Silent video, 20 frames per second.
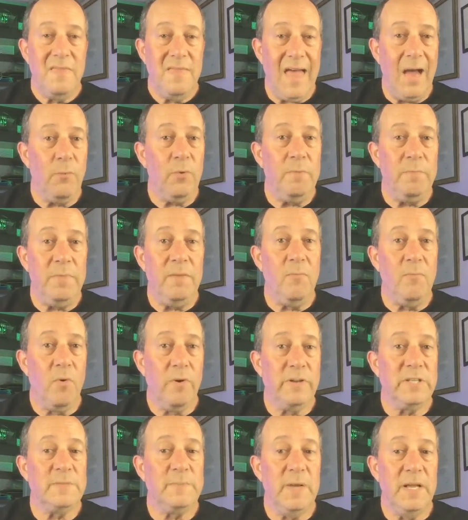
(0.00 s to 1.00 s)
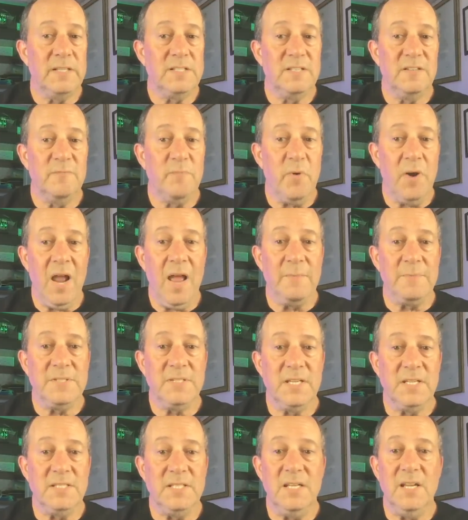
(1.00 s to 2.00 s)
That would be more expensive, perhaps
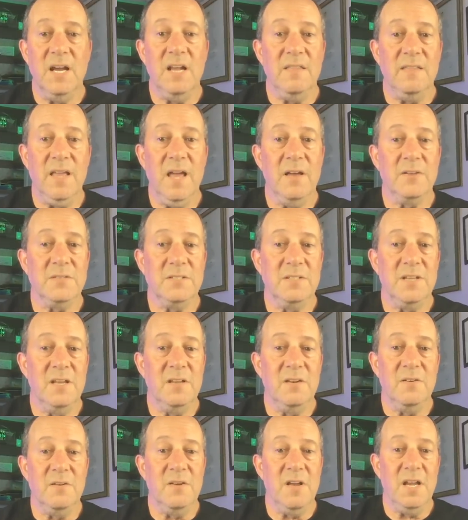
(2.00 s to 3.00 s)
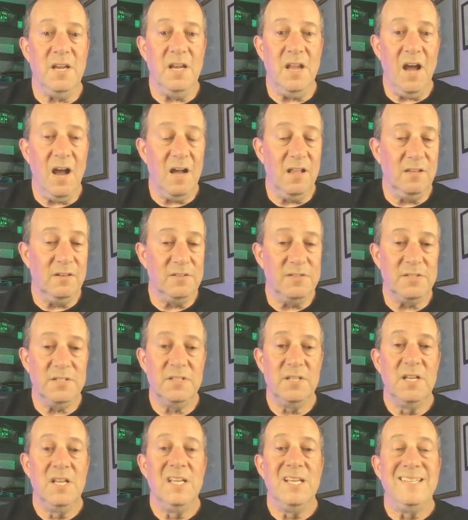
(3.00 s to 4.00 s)

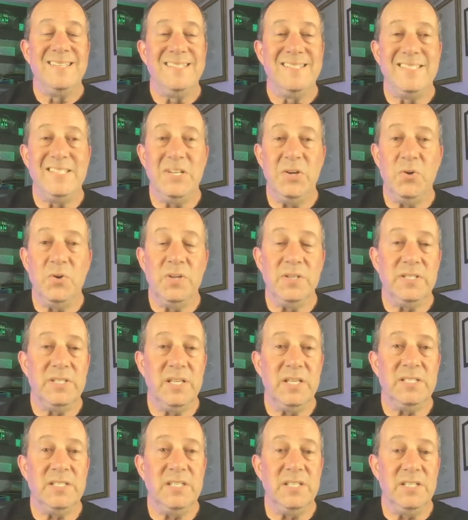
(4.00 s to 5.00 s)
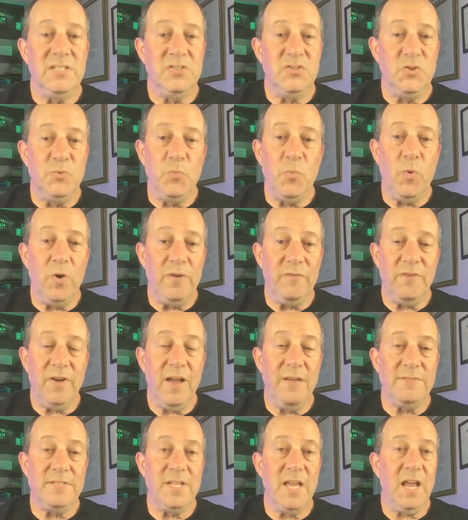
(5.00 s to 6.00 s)
$69,990, 0 to 60 in
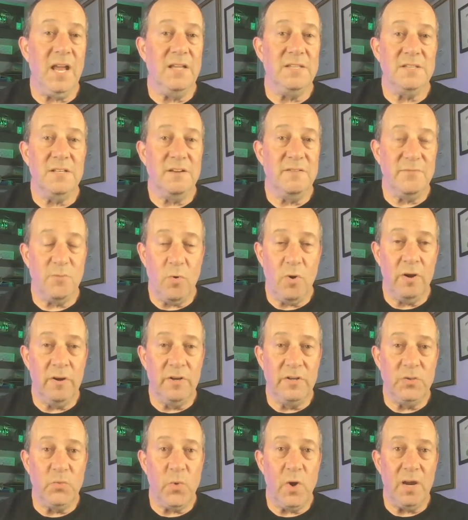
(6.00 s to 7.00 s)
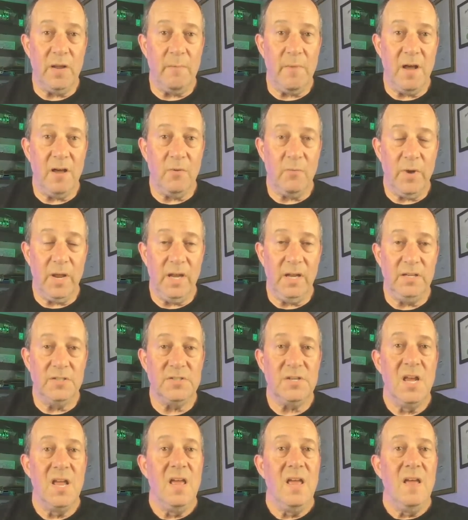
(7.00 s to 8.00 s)
2.5 seconds and a 420 mile
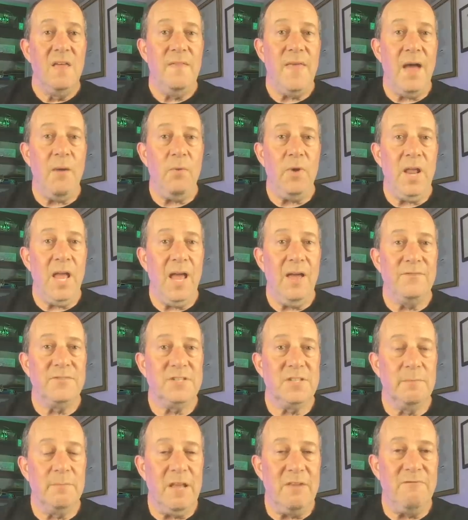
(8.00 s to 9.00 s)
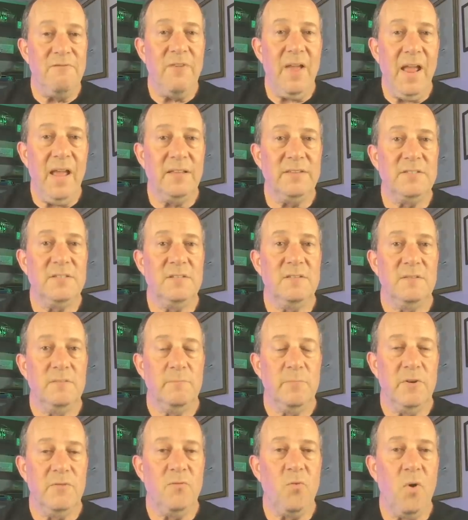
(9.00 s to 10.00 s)
range. That would have some
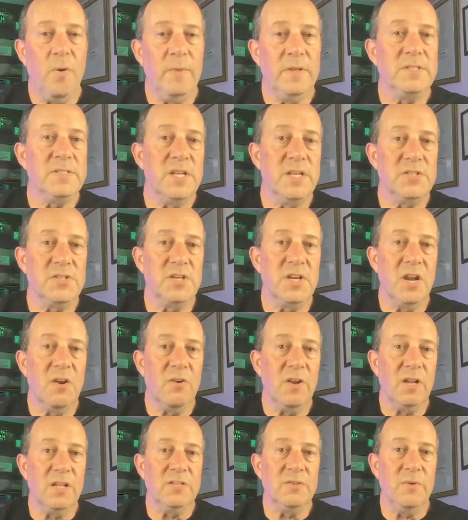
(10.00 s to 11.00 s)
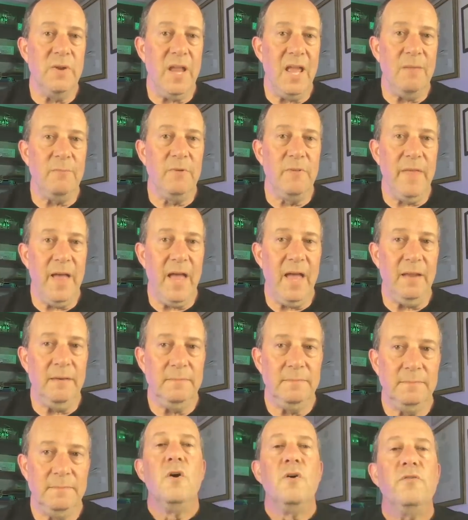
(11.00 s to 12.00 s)
advanced performance engineering to enable
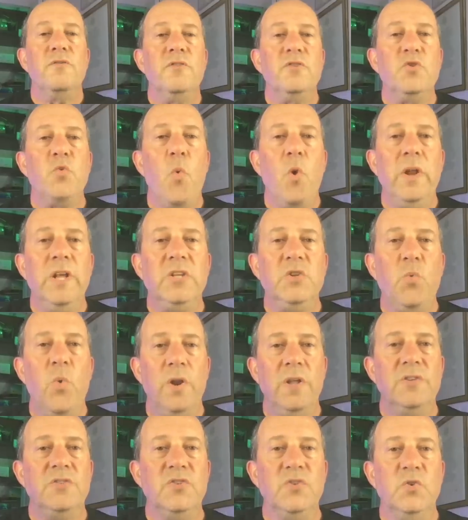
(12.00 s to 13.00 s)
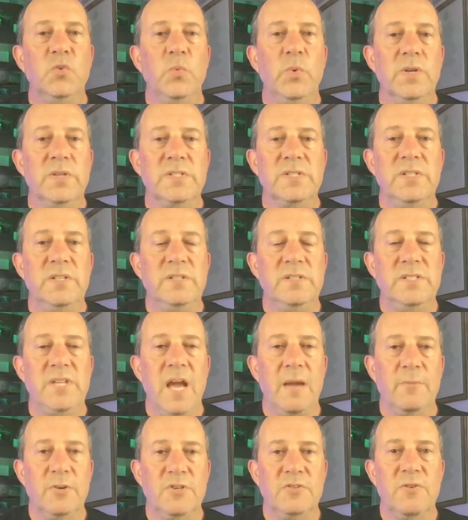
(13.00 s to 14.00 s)
that. For 2022, we'll see
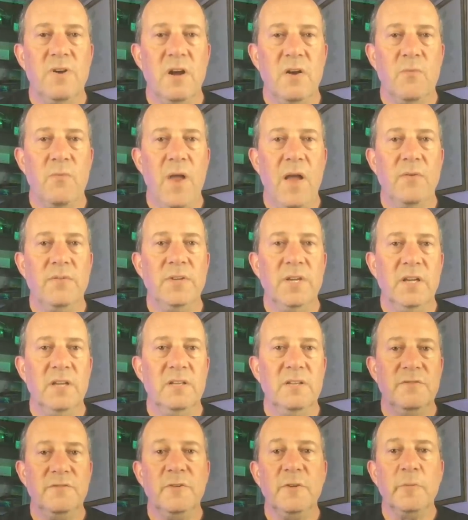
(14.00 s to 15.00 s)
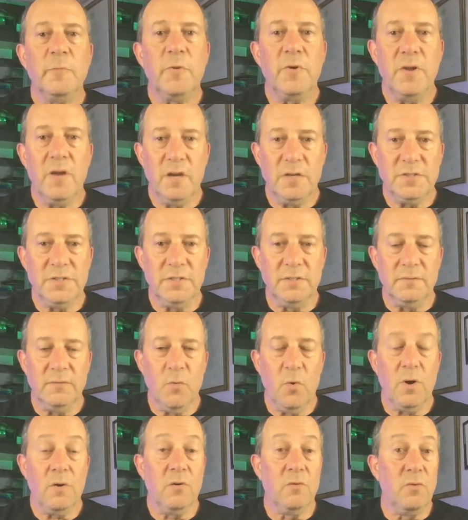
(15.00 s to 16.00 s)
Cybertruck rounding into full production
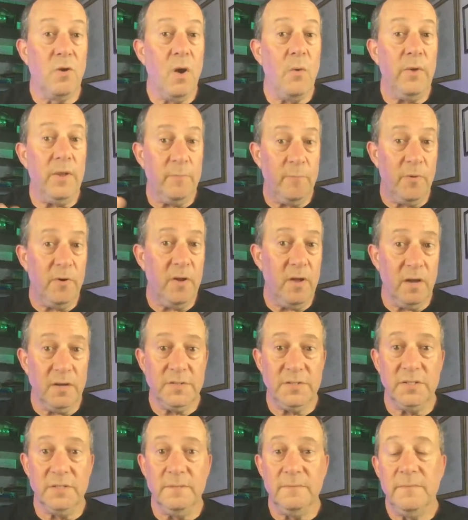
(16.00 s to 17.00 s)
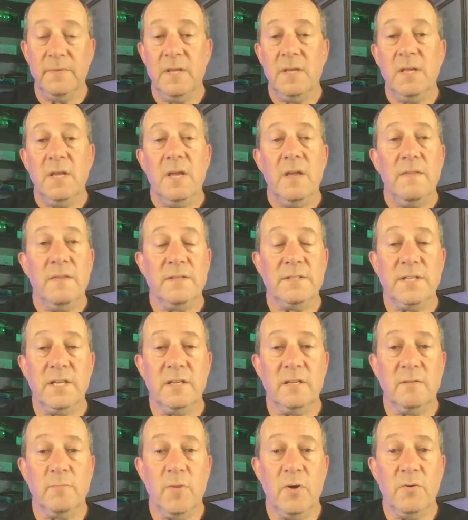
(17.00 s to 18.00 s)
or growing production. The
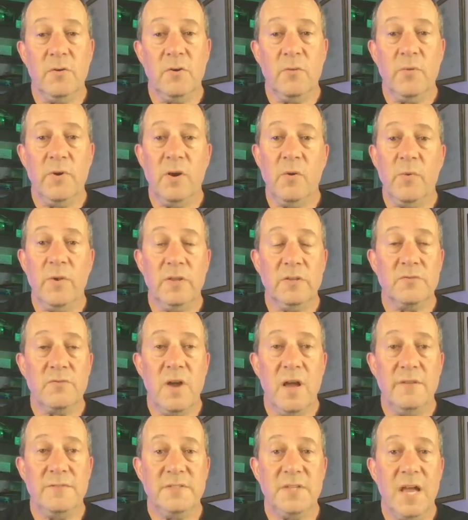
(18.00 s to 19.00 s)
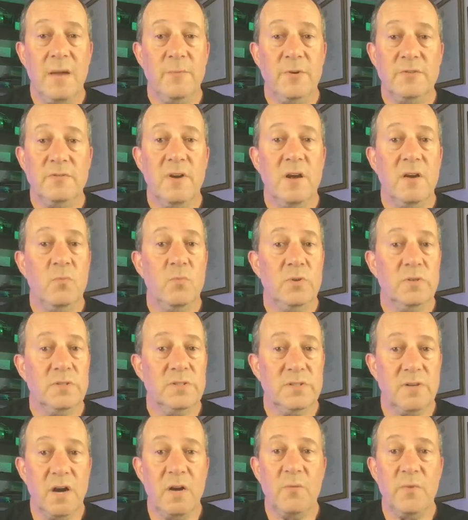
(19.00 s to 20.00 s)
single motor rear wheel drive Cybertruck will
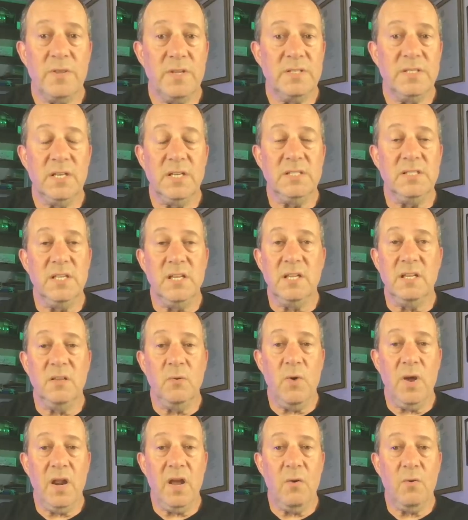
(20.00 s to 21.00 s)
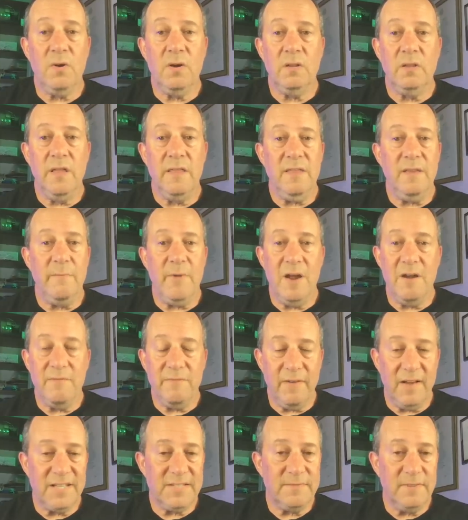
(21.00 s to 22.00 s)
start with a 60 kilowatt hour lithium iron
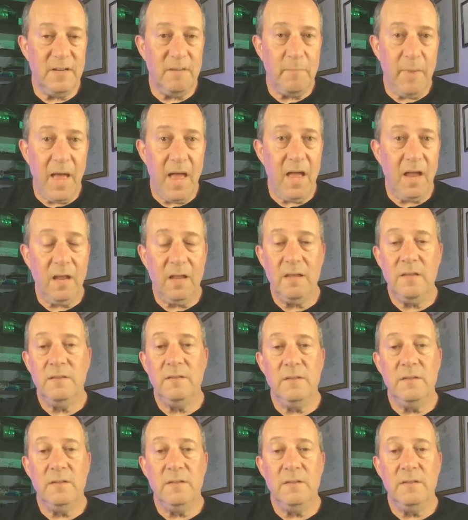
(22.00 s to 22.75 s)
phosphate pack.